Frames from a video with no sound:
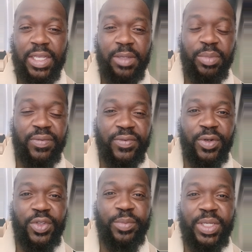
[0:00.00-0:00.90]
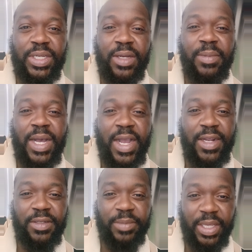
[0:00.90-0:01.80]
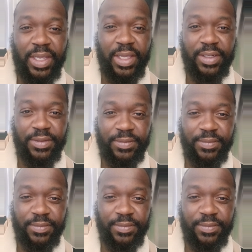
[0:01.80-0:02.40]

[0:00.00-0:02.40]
Before you become Iron Man,